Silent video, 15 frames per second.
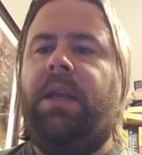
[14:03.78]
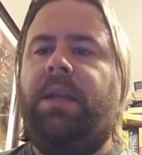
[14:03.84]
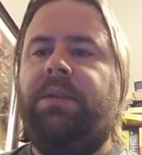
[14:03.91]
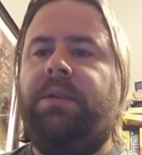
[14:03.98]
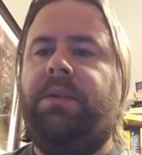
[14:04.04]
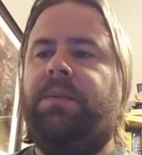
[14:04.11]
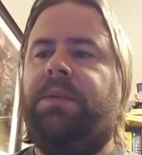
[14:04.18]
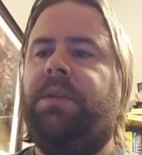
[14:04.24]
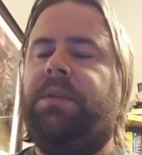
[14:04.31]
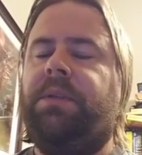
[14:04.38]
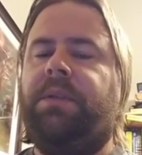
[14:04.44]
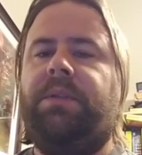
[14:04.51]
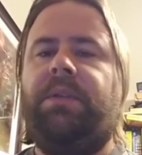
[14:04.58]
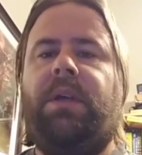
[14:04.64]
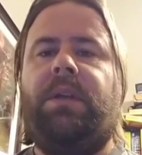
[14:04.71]
And so, since
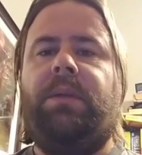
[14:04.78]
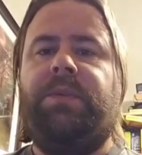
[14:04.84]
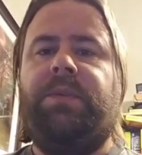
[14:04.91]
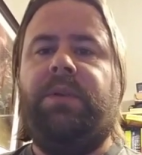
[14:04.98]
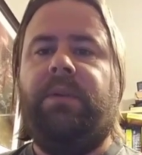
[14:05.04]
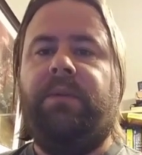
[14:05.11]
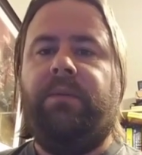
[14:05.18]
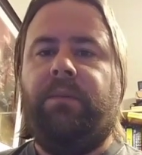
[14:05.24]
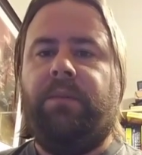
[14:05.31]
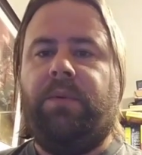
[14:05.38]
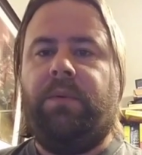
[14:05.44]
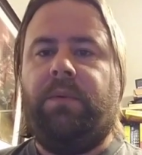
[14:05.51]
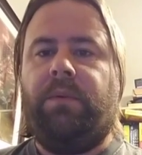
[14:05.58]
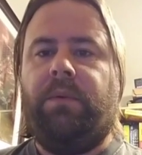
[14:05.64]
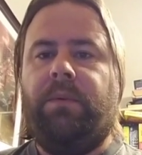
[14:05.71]
it's not
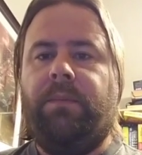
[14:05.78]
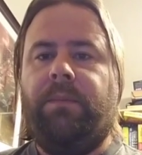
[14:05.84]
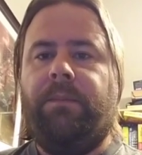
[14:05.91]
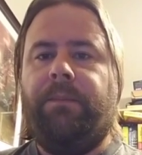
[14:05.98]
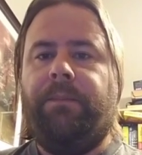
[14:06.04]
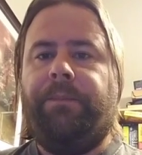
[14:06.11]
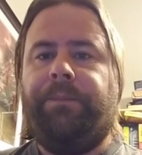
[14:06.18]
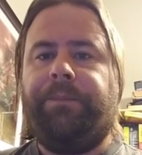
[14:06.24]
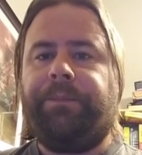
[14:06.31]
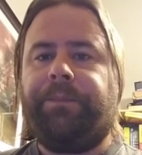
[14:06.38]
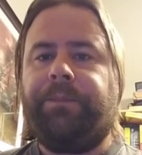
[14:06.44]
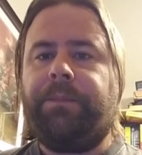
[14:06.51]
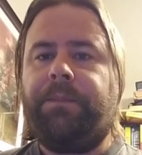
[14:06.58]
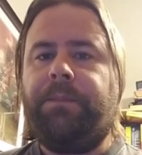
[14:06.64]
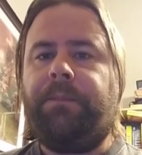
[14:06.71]
observable,
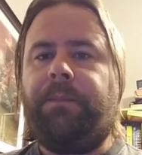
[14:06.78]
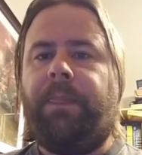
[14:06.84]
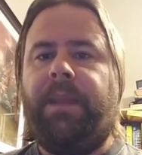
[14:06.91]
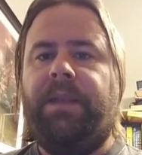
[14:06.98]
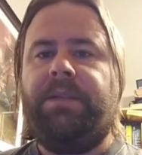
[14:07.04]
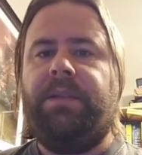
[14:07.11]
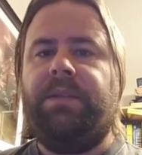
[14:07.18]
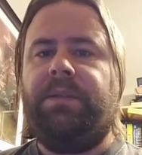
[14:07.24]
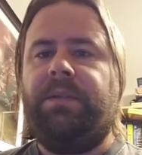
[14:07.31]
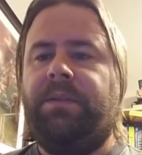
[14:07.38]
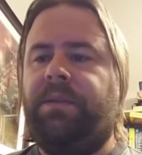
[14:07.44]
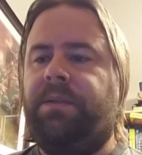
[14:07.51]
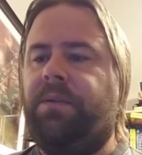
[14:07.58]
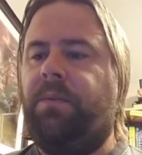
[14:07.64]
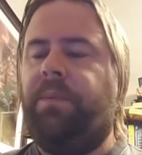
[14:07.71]

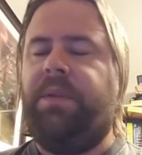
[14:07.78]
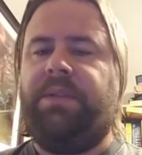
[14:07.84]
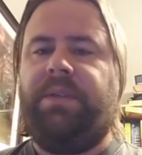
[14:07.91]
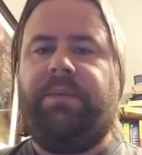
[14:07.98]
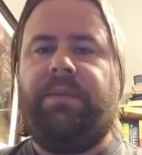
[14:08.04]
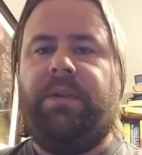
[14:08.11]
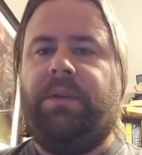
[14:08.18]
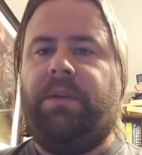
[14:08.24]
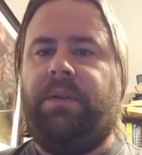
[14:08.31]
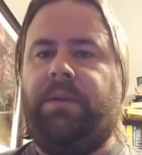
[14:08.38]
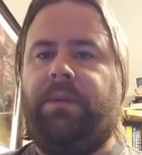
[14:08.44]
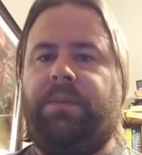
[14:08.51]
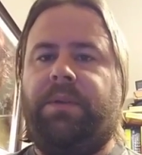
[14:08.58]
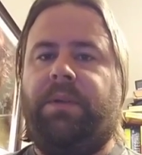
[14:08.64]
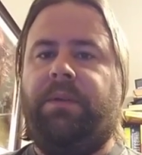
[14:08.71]
since nobody's ever going to
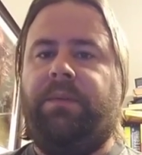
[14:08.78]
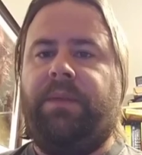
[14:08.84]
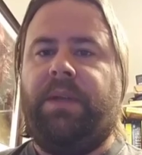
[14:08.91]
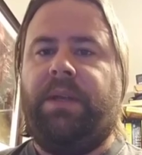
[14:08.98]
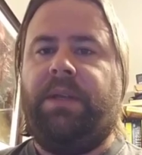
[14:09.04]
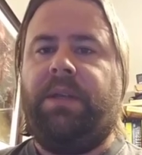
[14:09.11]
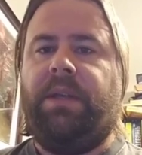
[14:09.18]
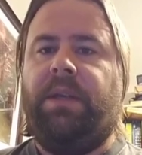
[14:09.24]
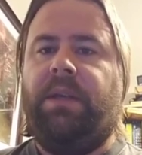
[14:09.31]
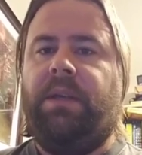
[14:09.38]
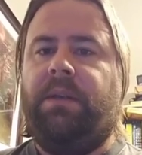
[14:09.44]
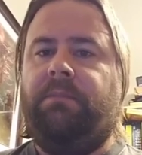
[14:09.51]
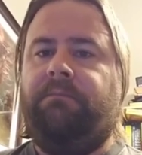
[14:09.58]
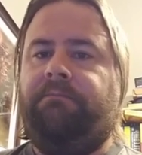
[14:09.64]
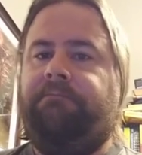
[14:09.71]
observe that,
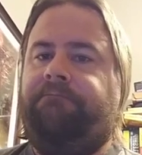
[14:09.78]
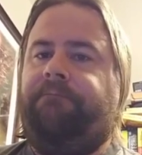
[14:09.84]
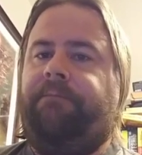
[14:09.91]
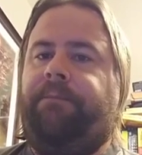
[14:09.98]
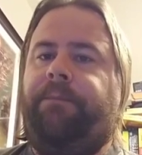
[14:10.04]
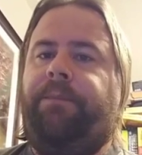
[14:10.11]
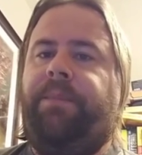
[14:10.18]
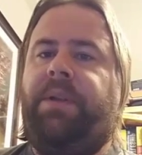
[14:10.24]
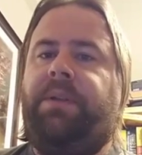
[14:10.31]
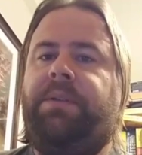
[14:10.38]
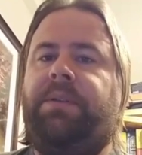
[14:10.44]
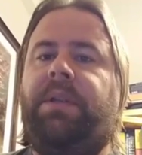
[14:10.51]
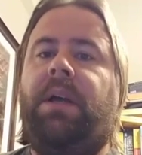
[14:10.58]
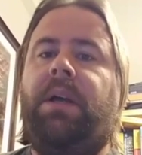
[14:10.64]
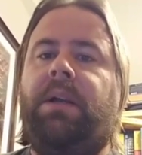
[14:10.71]
they're
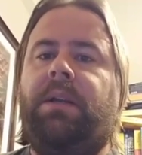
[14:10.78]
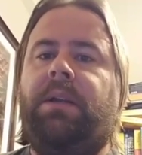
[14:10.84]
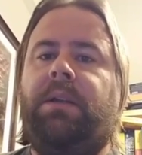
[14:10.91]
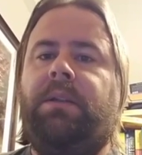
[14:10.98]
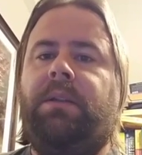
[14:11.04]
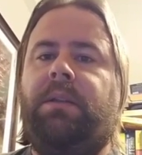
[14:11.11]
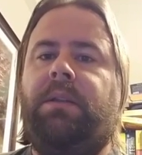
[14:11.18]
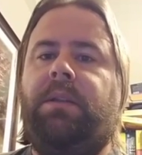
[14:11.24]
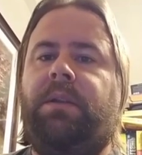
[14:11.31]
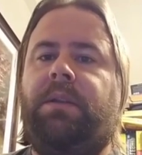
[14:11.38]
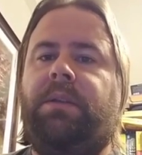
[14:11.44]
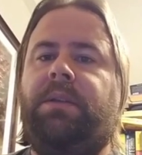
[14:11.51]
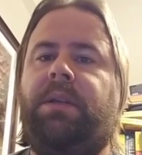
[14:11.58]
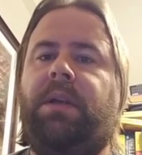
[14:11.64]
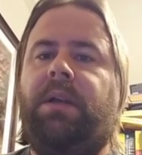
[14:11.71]
stuck.
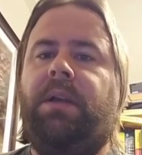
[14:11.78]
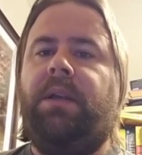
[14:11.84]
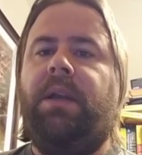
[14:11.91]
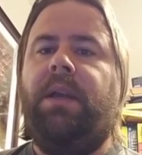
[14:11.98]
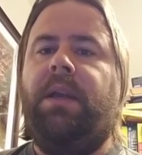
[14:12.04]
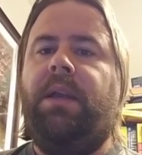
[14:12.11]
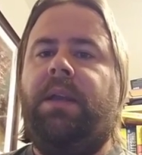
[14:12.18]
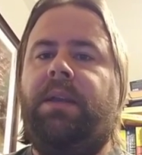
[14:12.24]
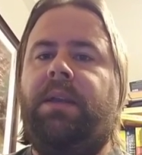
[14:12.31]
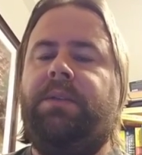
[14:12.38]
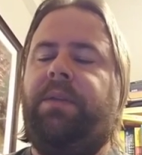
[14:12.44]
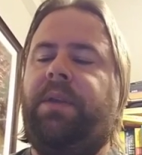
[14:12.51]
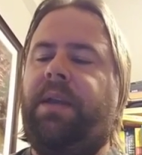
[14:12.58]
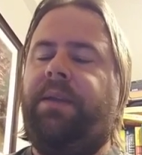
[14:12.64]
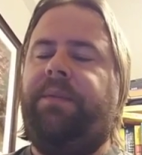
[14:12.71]
And
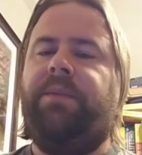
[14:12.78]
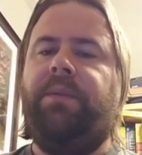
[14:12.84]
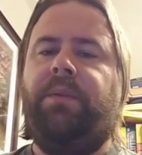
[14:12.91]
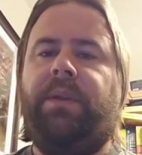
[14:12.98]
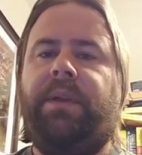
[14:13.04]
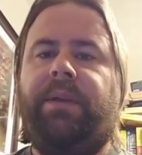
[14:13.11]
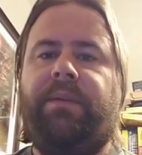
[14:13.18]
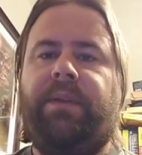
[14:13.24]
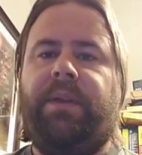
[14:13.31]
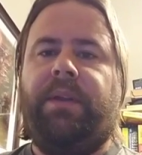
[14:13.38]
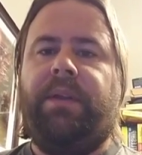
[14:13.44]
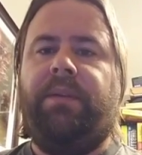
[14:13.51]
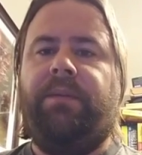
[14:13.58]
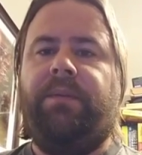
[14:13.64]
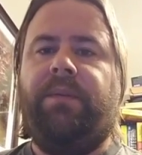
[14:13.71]
so they have to allow for
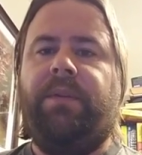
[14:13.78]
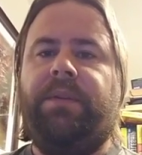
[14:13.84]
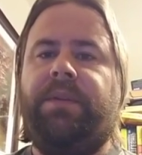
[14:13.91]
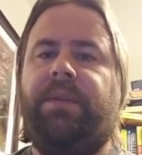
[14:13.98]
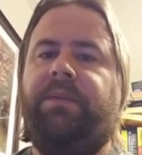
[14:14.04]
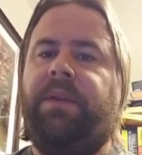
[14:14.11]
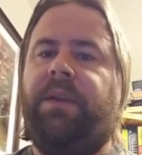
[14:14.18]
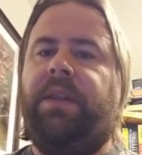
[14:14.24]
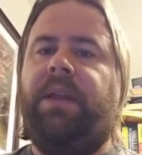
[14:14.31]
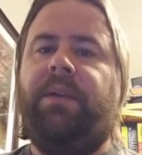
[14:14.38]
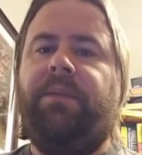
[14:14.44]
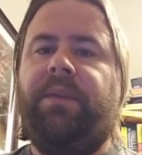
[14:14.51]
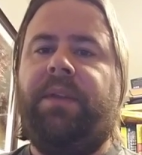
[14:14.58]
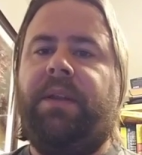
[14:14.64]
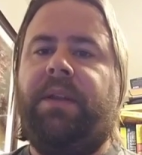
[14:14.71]
that inference. And if they
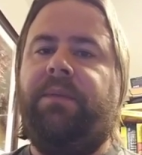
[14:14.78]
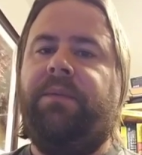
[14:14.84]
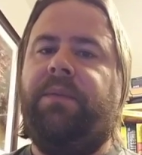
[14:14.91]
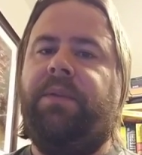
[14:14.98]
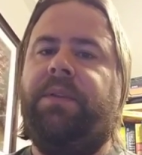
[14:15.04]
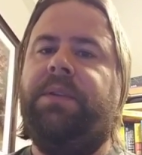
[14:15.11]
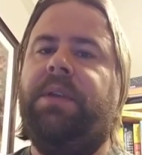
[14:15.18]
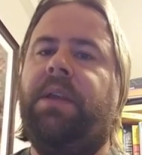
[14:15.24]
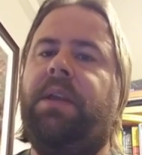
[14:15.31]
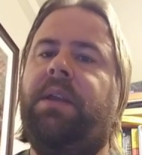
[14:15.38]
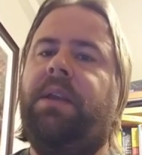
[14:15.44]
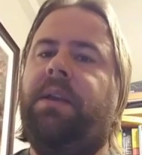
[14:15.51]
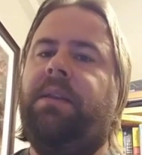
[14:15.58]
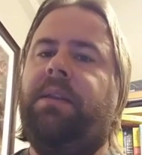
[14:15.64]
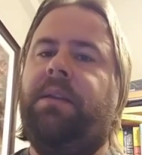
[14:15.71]
allow for that inference,
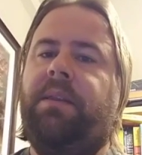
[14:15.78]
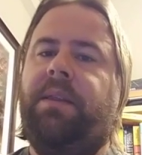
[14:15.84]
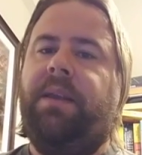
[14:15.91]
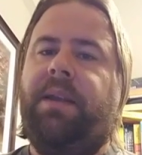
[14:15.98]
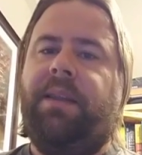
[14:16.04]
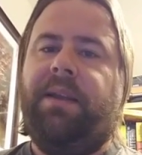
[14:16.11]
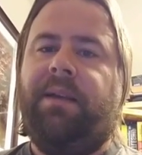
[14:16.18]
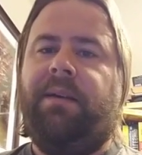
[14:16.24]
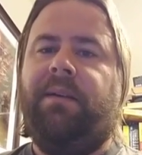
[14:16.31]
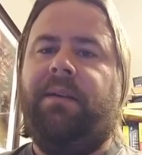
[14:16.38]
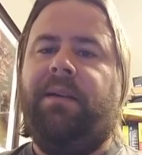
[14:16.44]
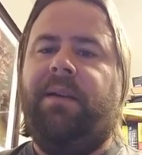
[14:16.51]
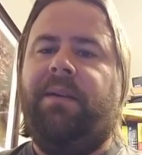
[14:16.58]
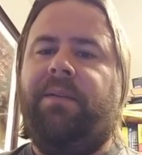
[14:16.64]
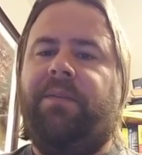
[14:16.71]
then they allow
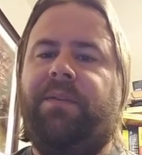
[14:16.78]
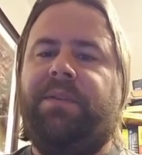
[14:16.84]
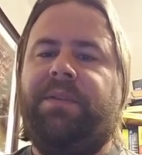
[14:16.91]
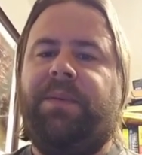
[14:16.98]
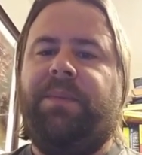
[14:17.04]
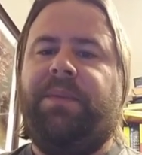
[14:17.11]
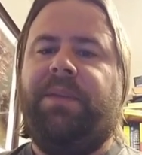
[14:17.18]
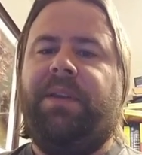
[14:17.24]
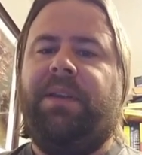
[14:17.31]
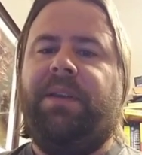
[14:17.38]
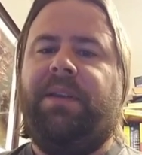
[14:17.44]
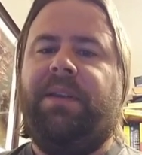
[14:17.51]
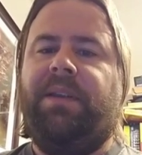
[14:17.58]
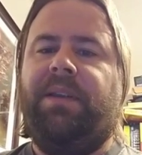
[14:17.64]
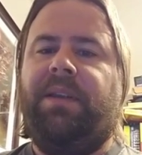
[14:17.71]
for something.